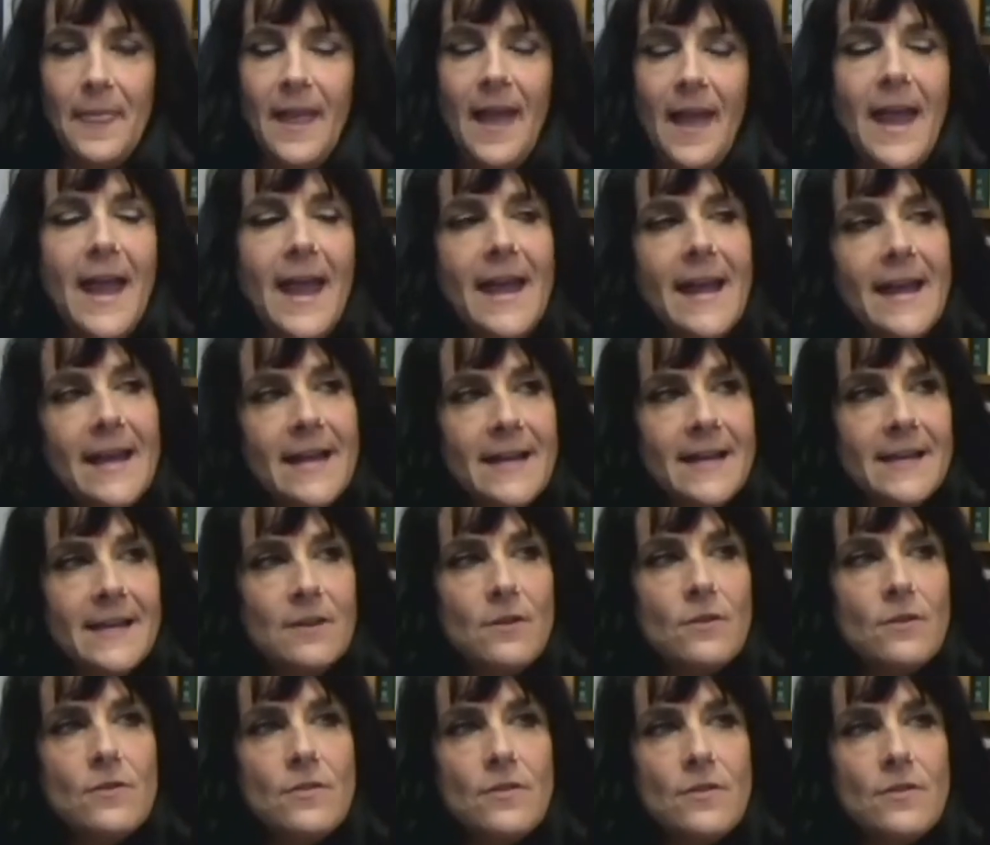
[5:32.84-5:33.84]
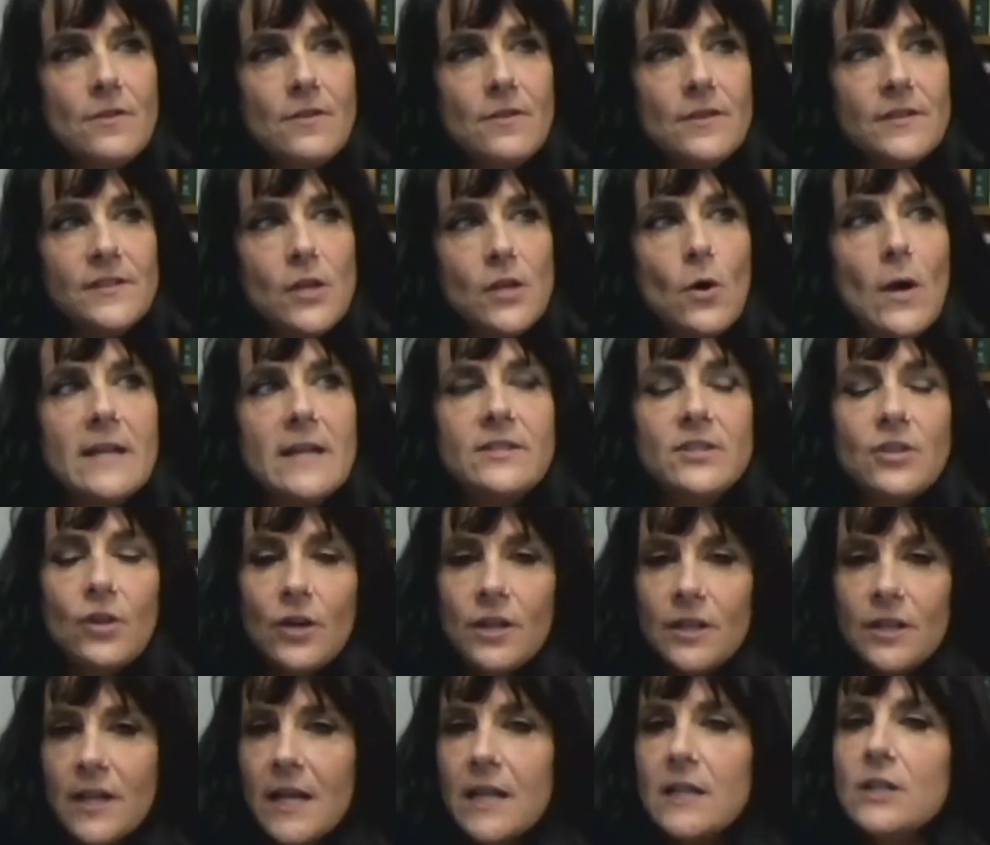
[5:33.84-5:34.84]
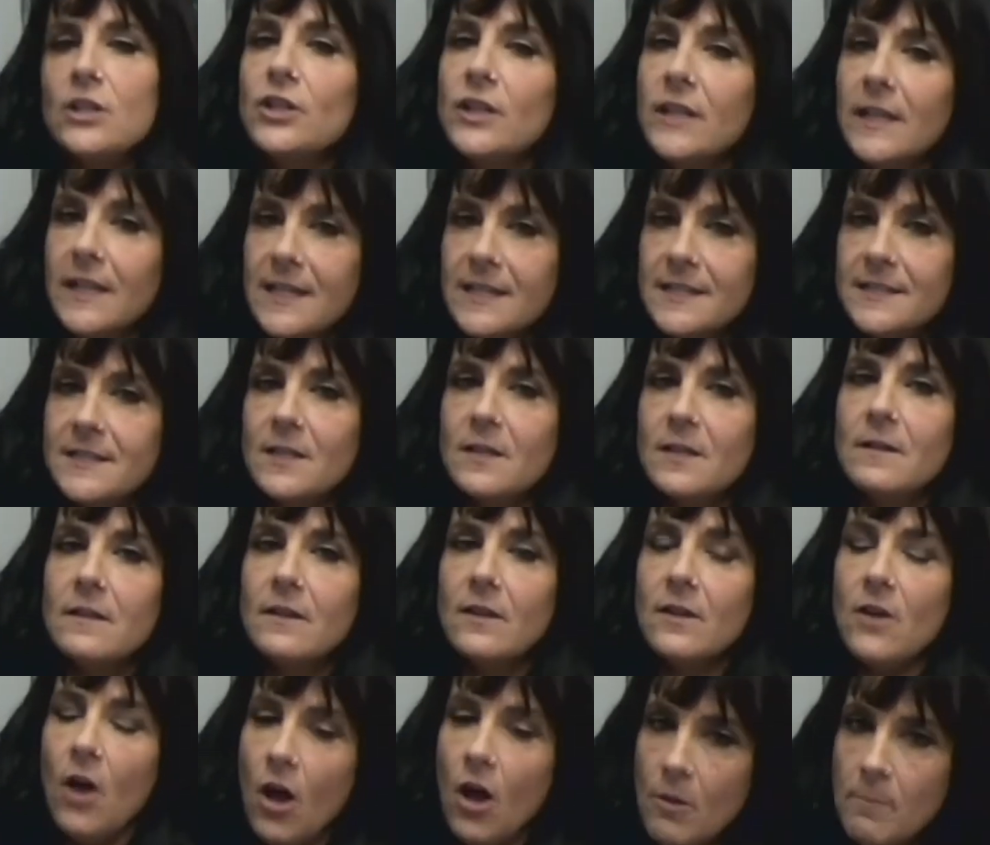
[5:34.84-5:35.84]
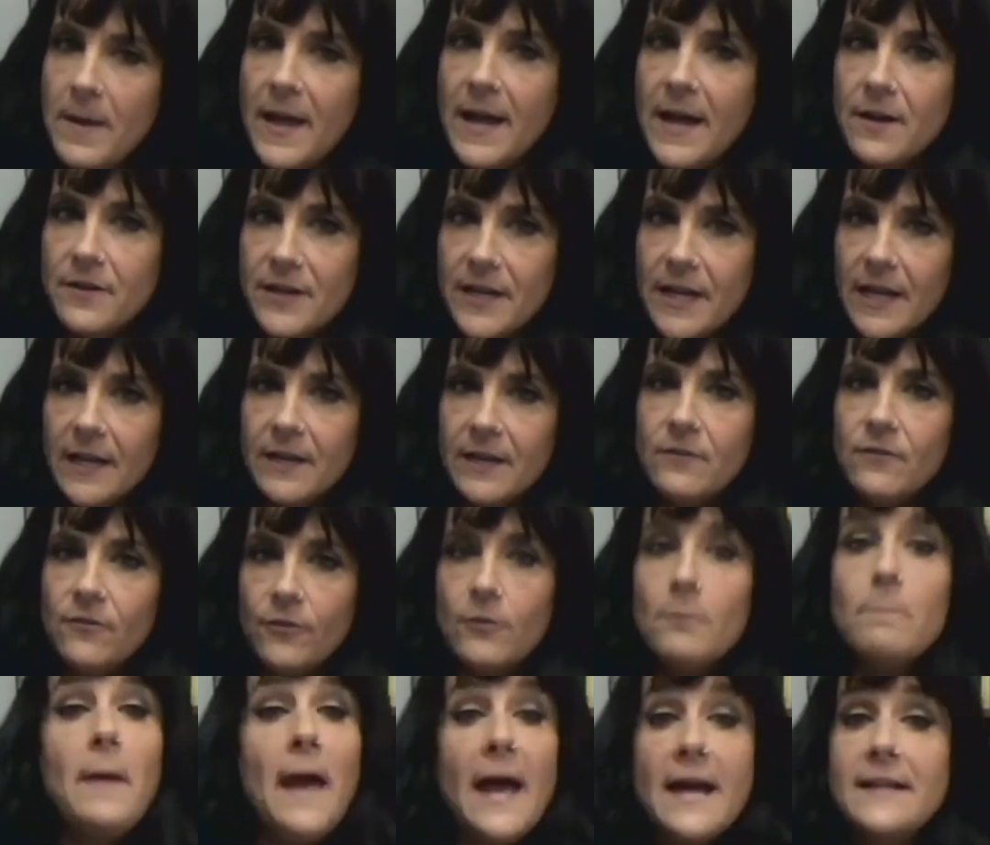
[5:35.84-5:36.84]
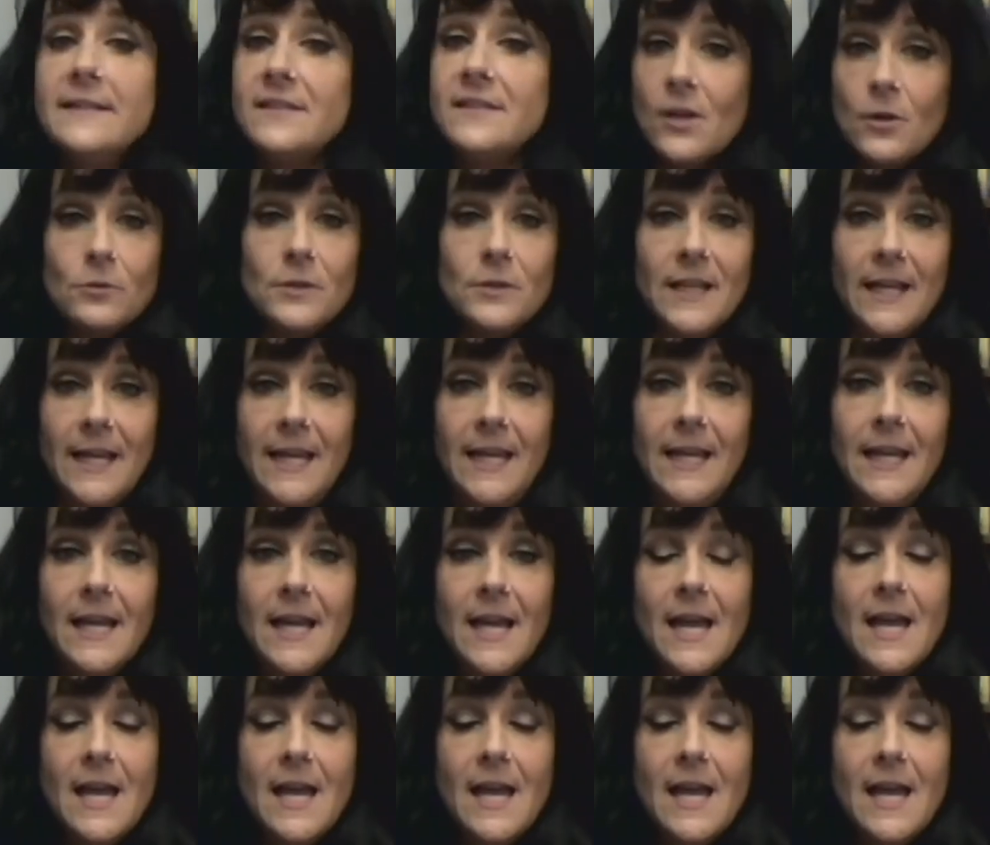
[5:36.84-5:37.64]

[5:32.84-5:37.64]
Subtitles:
And so I started kind of looking into compounding for pets only.